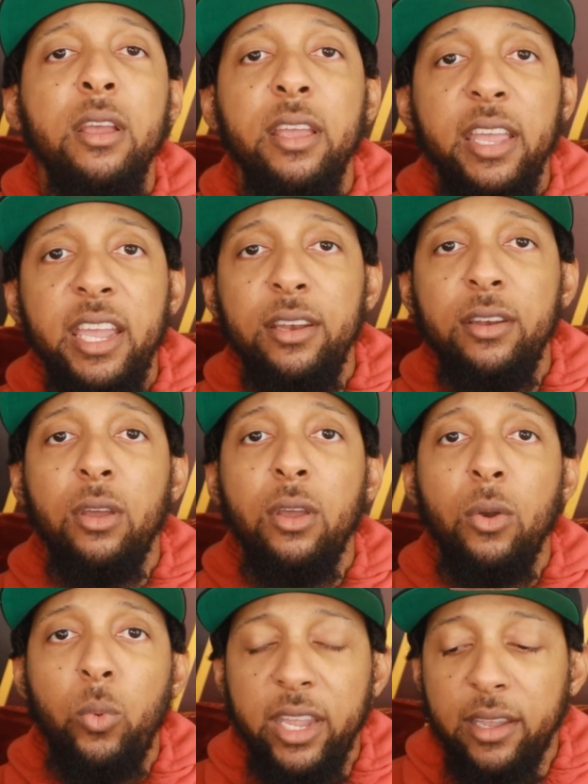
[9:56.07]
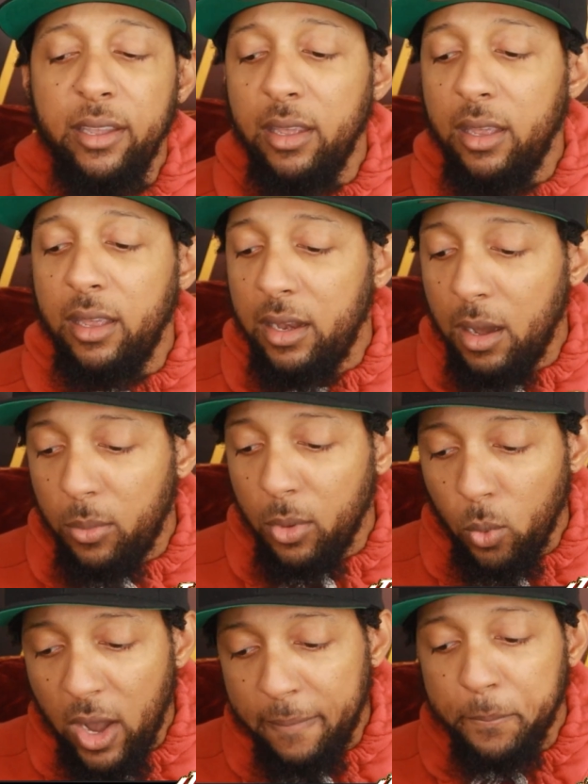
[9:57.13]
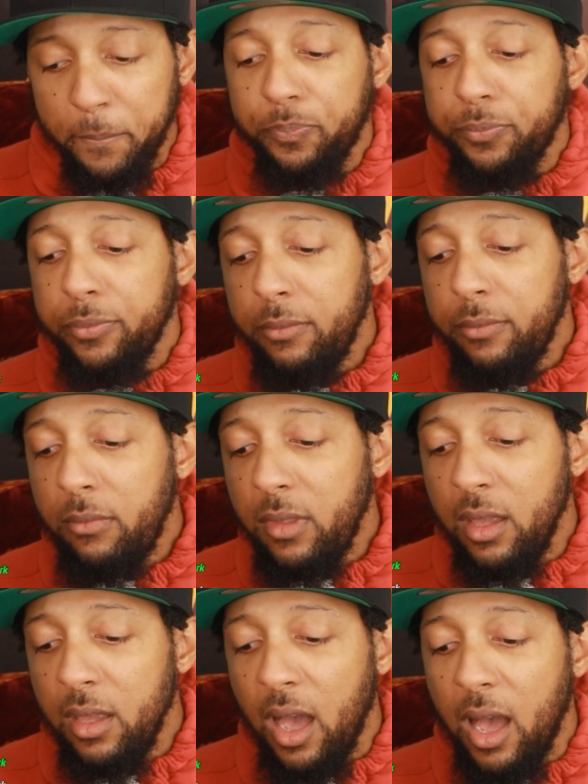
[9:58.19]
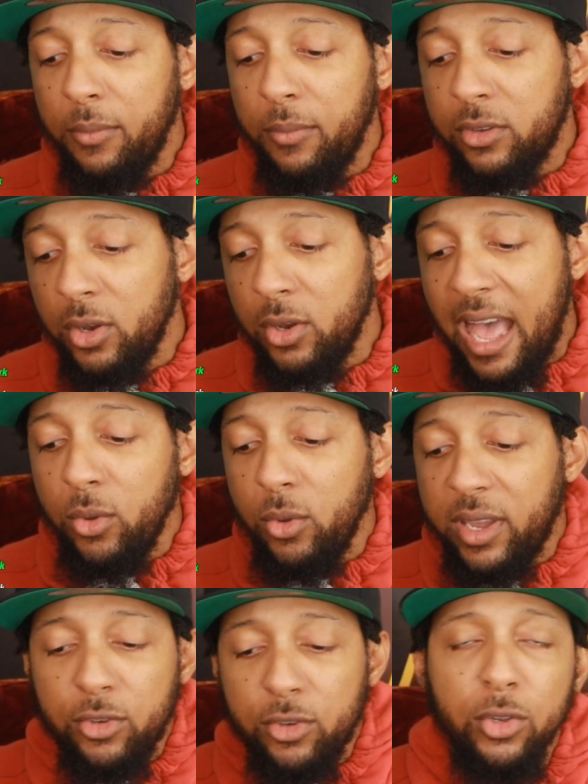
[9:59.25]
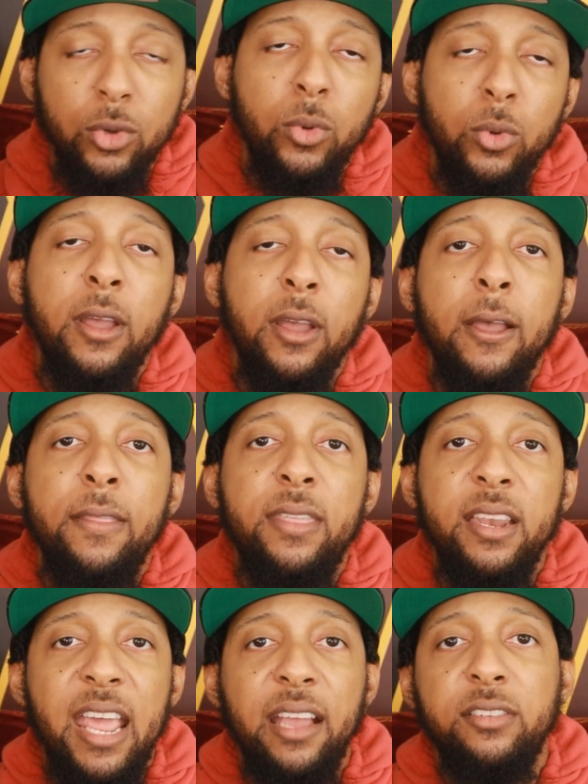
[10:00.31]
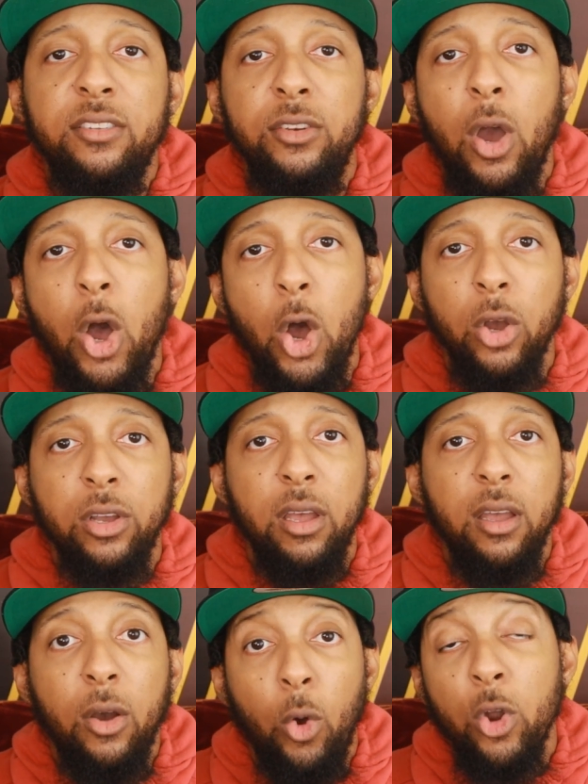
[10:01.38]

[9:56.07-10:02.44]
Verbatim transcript: in week number one. Um, so now you get to the next dog or